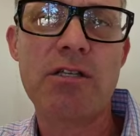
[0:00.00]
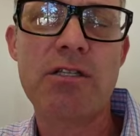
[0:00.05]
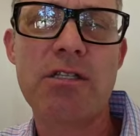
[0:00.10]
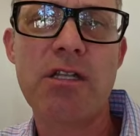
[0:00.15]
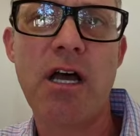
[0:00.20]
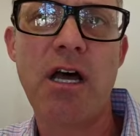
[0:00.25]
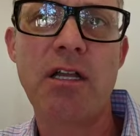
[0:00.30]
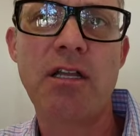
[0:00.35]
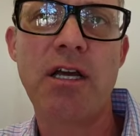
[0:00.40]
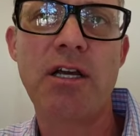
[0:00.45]
It's
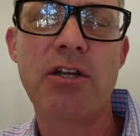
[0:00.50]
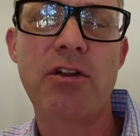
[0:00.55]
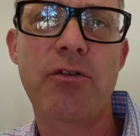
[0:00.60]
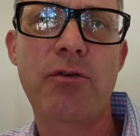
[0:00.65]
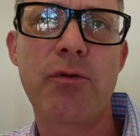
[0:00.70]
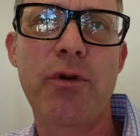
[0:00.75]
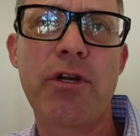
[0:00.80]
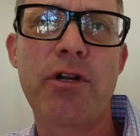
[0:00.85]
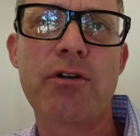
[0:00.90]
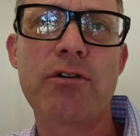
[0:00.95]
not like
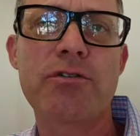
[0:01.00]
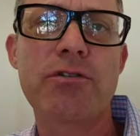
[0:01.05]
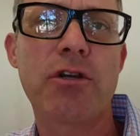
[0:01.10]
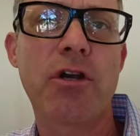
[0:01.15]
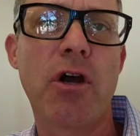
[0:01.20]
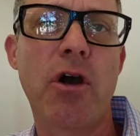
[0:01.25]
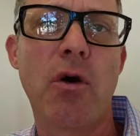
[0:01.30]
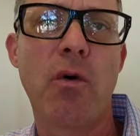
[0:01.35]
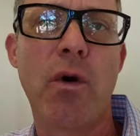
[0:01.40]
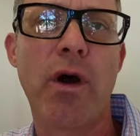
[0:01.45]
three years
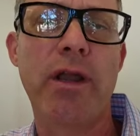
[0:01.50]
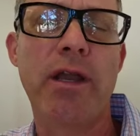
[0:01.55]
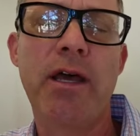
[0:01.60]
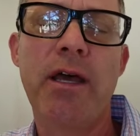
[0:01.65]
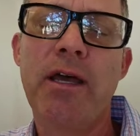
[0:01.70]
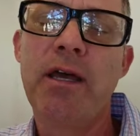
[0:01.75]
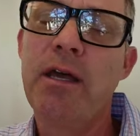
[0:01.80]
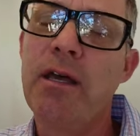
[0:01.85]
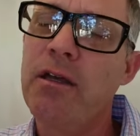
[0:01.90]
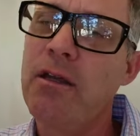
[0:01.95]
ago
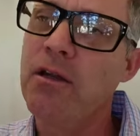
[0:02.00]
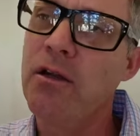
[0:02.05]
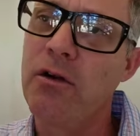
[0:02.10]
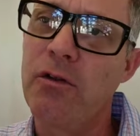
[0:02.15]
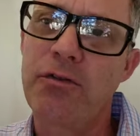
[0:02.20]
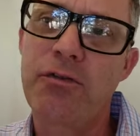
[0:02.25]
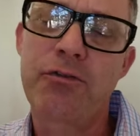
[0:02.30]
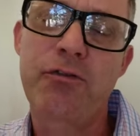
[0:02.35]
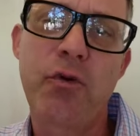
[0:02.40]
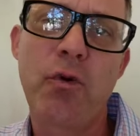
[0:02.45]
when you
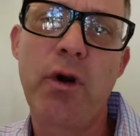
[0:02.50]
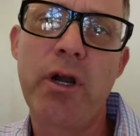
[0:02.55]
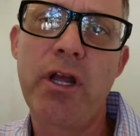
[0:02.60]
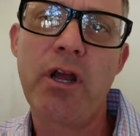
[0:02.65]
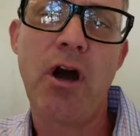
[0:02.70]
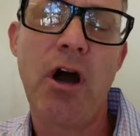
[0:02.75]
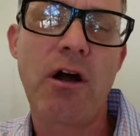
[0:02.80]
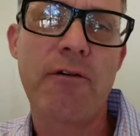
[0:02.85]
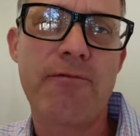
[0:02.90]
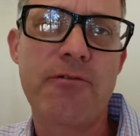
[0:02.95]
know
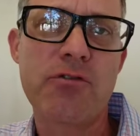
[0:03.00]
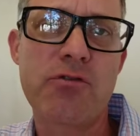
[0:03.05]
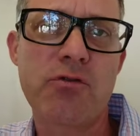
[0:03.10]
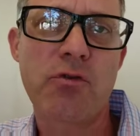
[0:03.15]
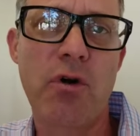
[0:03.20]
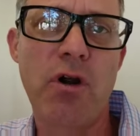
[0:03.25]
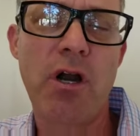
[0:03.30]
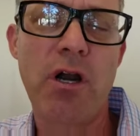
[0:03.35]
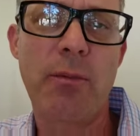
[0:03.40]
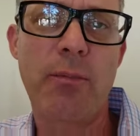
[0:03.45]
20 offers
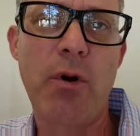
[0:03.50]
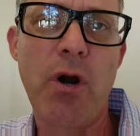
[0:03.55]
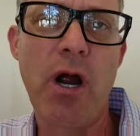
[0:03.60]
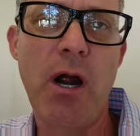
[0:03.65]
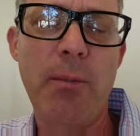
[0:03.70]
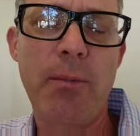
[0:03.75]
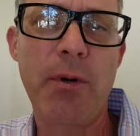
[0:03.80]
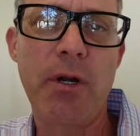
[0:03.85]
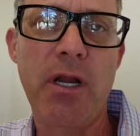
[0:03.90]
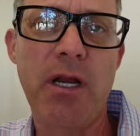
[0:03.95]
are on a
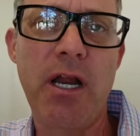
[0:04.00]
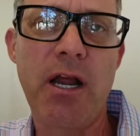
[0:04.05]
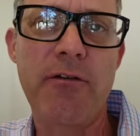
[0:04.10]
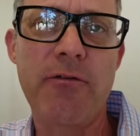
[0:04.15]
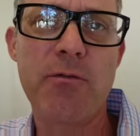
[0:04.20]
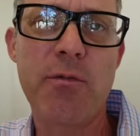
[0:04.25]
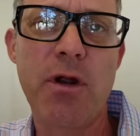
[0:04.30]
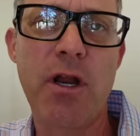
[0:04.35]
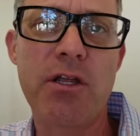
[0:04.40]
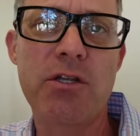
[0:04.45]
property and
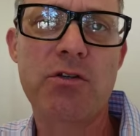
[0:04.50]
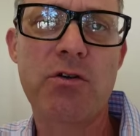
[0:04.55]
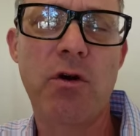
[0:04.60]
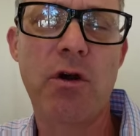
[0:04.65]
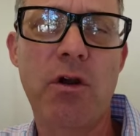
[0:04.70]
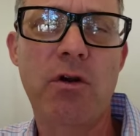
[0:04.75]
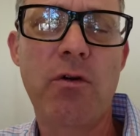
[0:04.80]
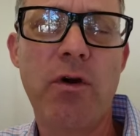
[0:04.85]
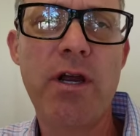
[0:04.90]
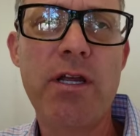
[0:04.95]
everybody's
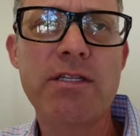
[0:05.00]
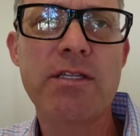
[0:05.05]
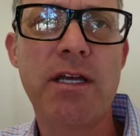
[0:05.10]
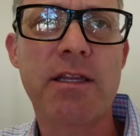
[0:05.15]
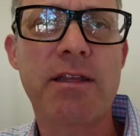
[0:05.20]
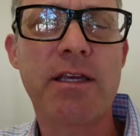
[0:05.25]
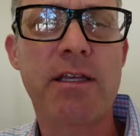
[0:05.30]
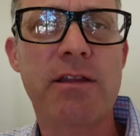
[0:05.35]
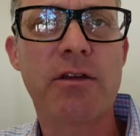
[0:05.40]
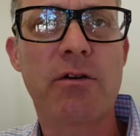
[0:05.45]
going crazy.
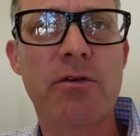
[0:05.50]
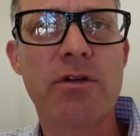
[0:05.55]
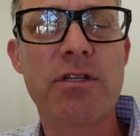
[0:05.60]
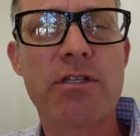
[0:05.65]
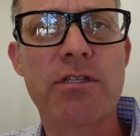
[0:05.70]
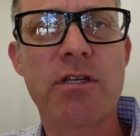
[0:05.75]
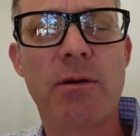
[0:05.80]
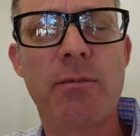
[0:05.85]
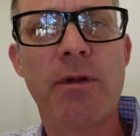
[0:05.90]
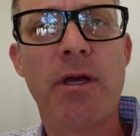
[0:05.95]
I think there
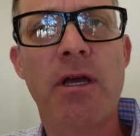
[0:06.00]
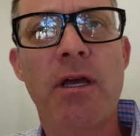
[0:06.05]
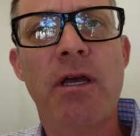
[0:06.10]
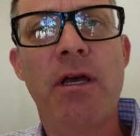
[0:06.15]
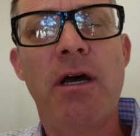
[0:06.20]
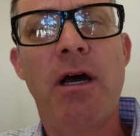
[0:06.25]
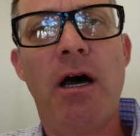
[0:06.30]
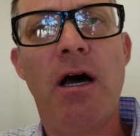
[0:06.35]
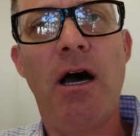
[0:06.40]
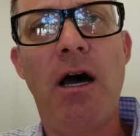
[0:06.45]
is some
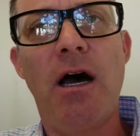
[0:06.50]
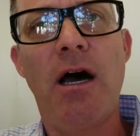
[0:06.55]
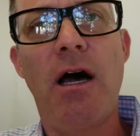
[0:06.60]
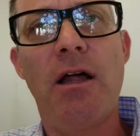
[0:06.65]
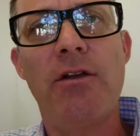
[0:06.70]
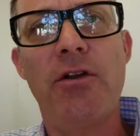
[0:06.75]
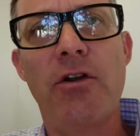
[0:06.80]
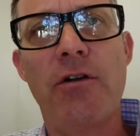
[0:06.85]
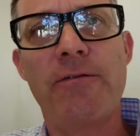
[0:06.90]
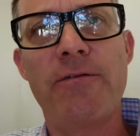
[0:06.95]

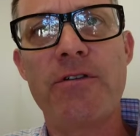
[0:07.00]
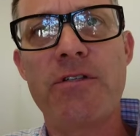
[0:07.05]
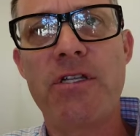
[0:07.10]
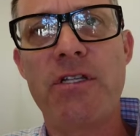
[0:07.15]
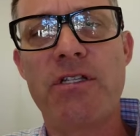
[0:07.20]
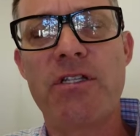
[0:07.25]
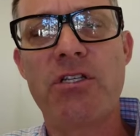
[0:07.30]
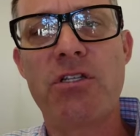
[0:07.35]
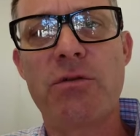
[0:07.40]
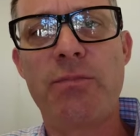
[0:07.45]
uh, nervous
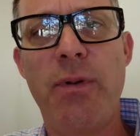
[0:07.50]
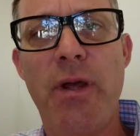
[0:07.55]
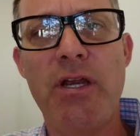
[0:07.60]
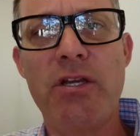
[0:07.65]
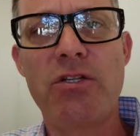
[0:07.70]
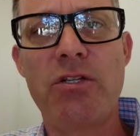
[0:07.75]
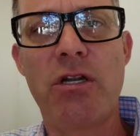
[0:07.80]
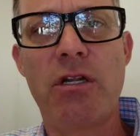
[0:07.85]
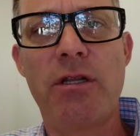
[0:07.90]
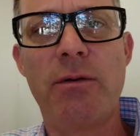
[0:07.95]

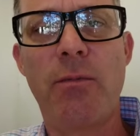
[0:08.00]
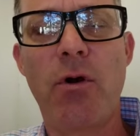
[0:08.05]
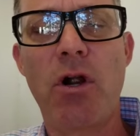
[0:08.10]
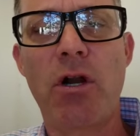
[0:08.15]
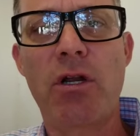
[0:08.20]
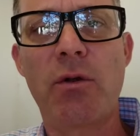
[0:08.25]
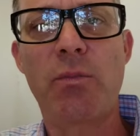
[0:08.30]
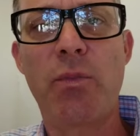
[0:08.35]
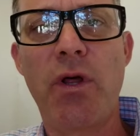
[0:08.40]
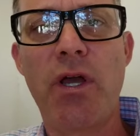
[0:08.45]
anticipation in the
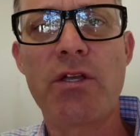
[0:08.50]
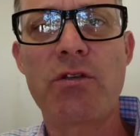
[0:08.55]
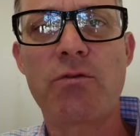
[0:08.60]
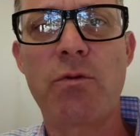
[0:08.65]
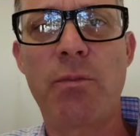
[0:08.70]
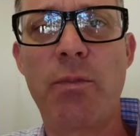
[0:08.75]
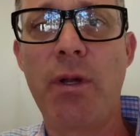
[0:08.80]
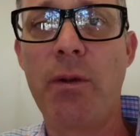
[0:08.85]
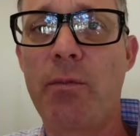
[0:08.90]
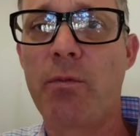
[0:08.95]
marketplace
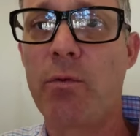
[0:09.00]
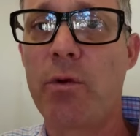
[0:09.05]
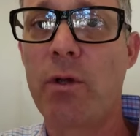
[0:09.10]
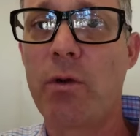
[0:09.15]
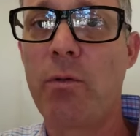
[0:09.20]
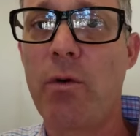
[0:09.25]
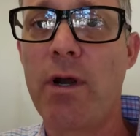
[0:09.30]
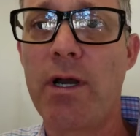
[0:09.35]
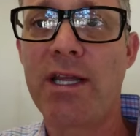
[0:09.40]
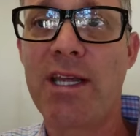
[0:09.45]
where people
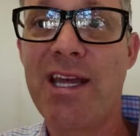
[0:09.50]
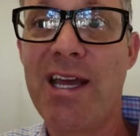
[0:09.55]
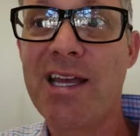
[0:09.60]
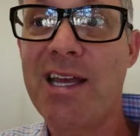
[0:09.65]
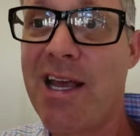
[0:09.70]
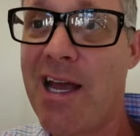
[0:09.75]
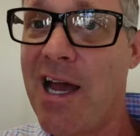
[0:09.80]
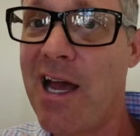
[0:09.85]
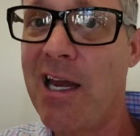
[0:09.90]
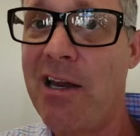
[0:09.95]
really want to
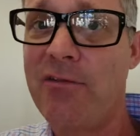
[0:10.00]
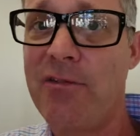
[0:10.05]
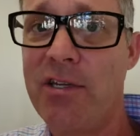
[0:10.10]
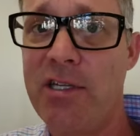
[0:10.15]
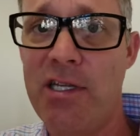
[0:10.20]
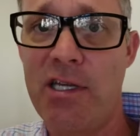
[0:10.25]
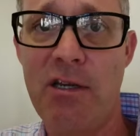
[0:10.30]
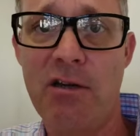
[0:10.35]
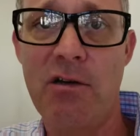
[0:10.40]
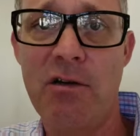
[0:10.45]
get kind of
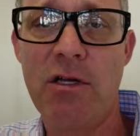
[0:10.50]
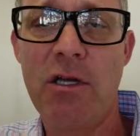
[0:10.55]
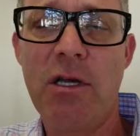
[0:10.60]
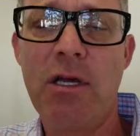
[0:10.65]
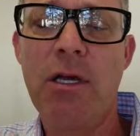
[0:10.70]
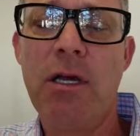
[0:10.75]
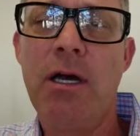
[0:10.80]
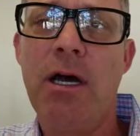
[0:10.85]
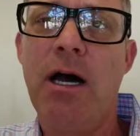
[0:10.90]
a deal.